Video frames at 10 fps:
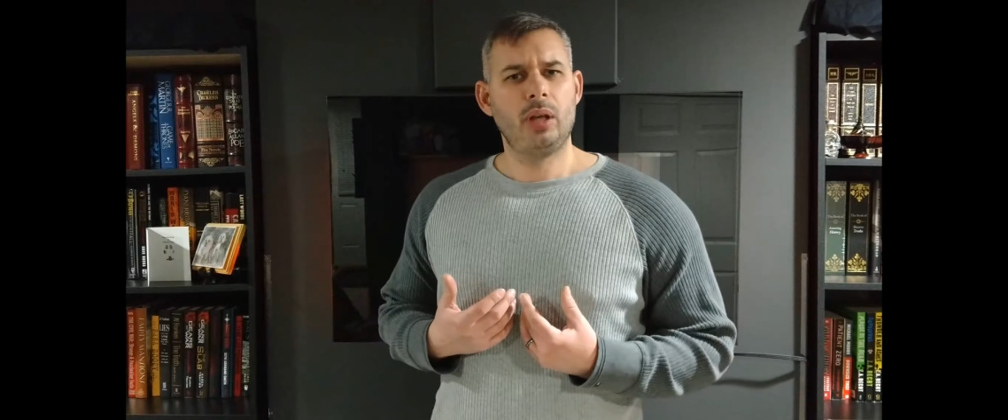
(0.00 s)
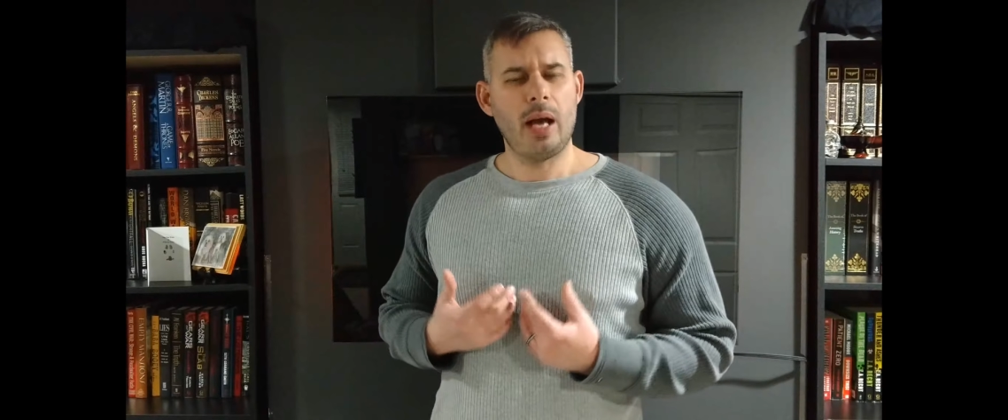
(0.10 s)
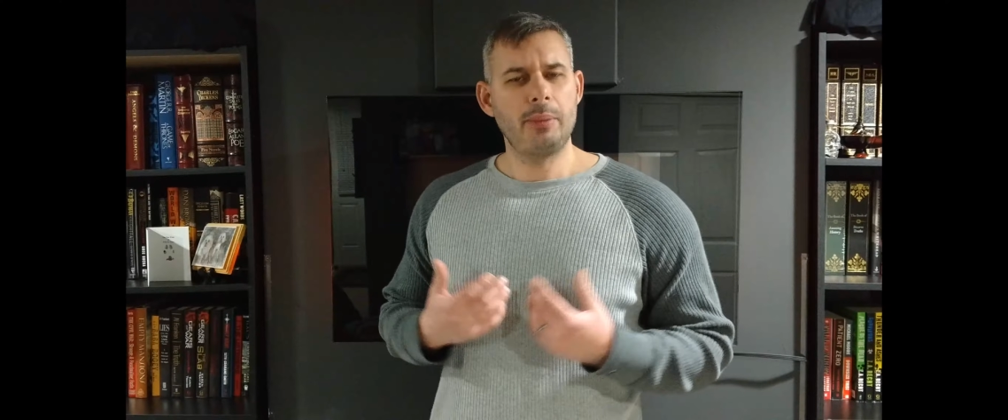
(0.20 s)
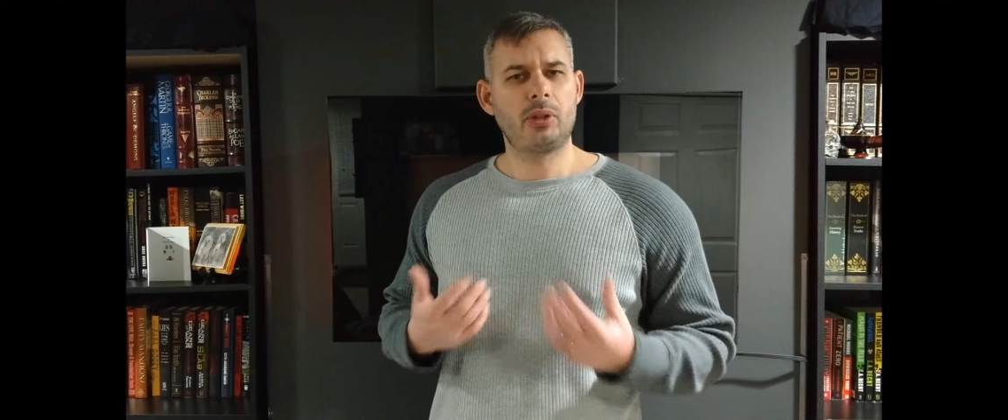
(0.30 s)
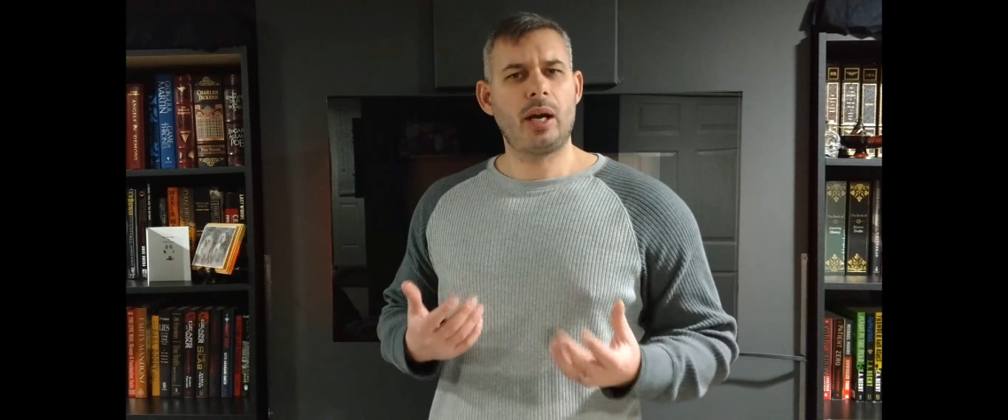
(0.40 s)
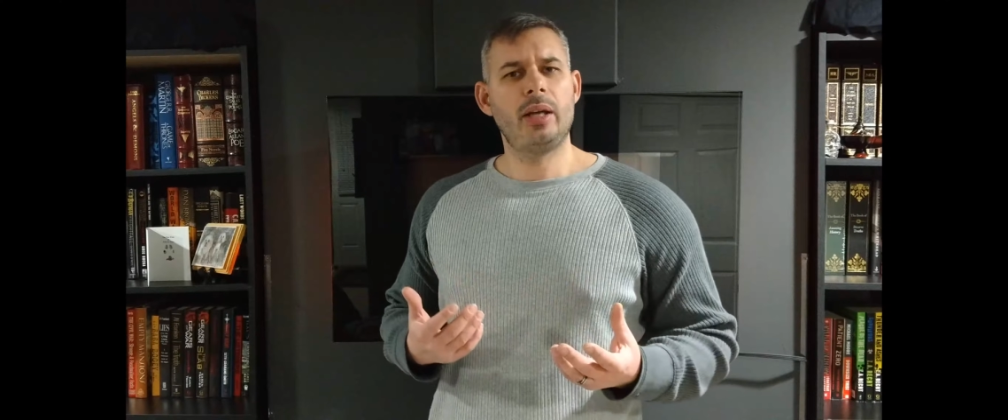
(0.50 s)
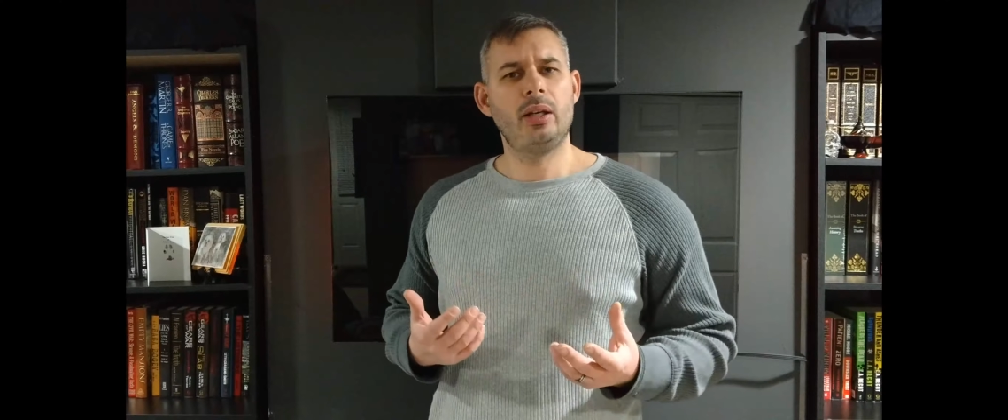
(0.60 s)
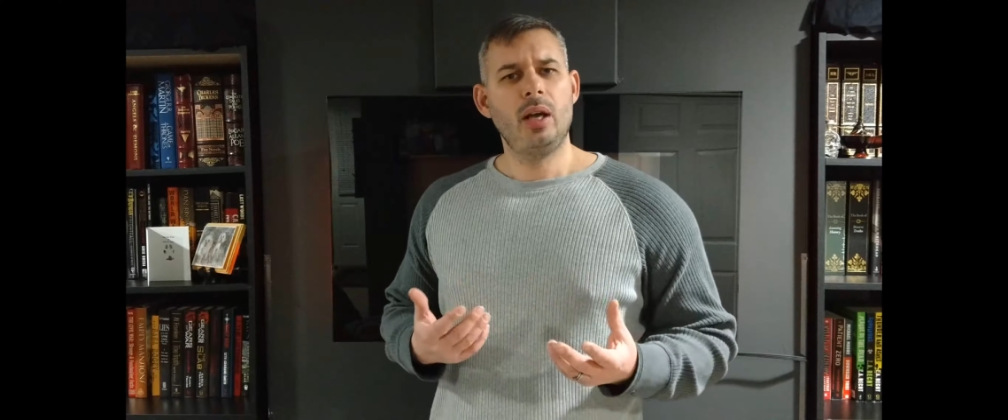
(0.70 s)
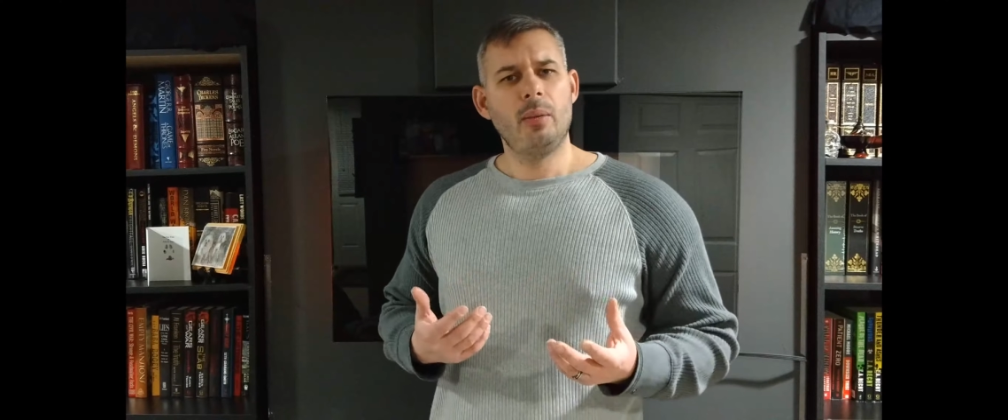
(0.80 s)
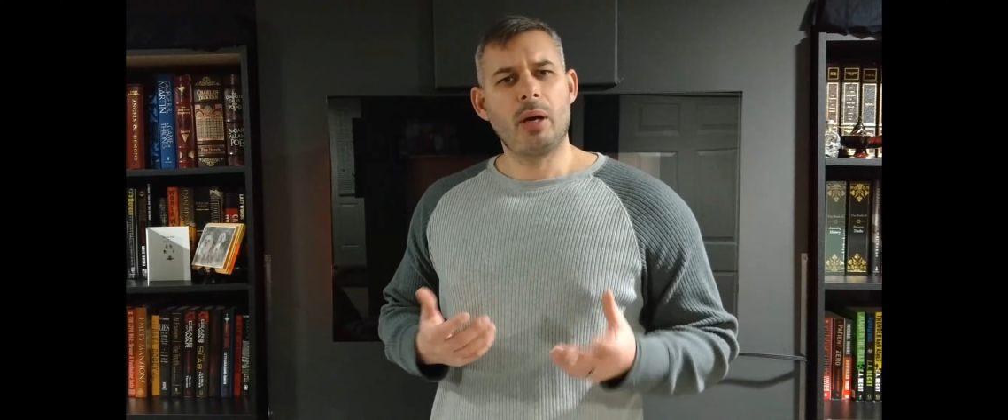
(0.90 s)
I'm trying,
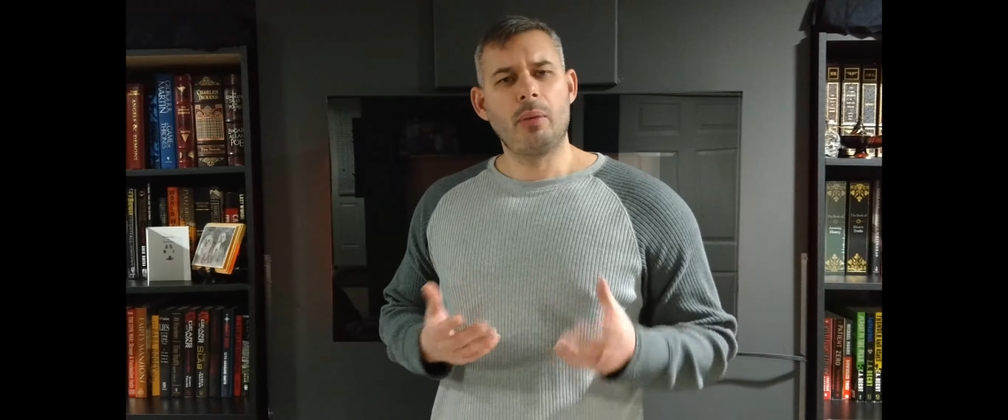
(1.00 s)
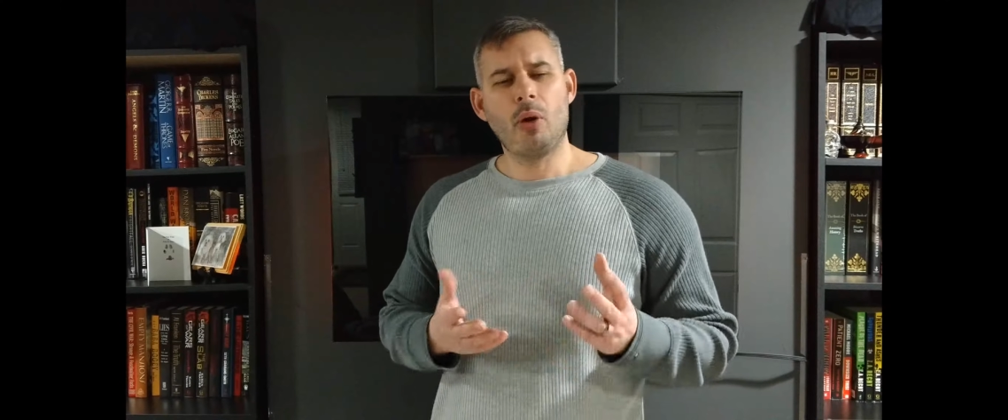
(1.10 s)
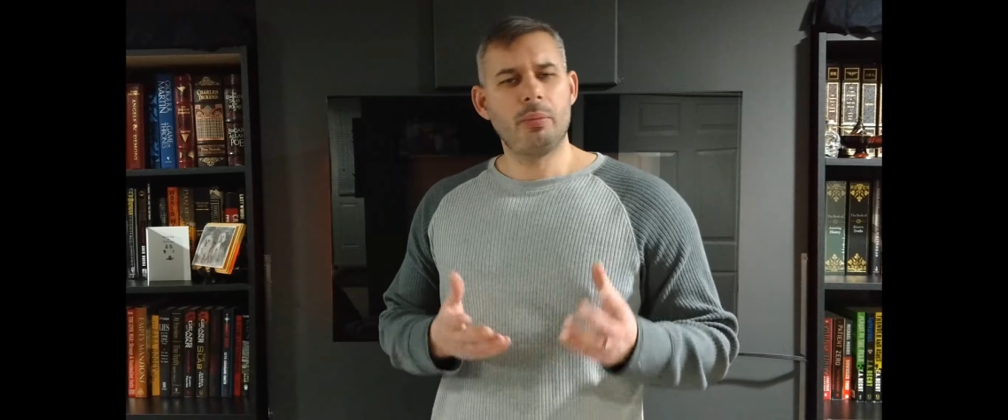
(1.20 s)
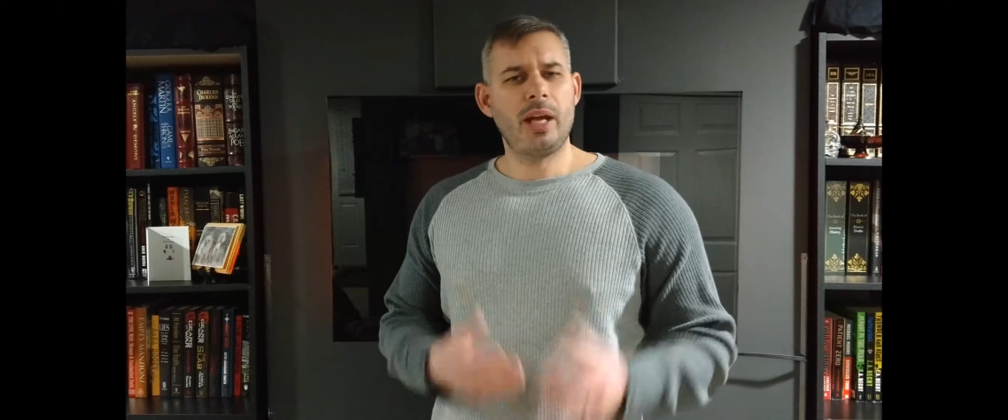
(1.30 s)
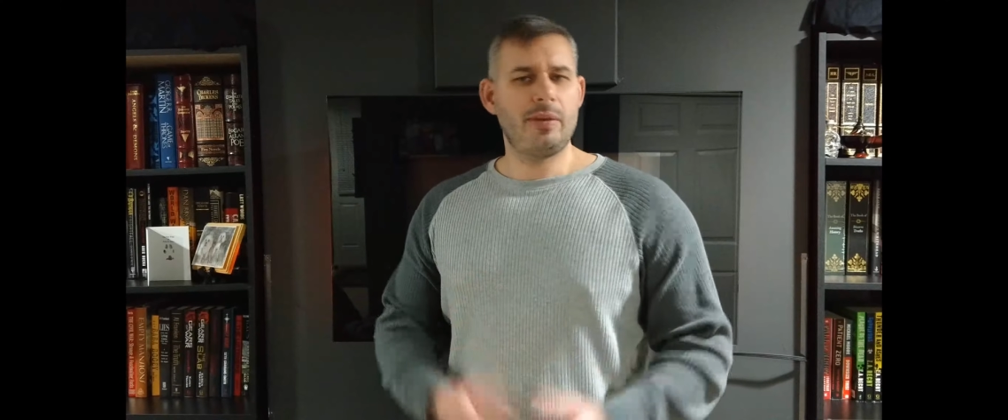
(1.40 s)
but I'm hoping to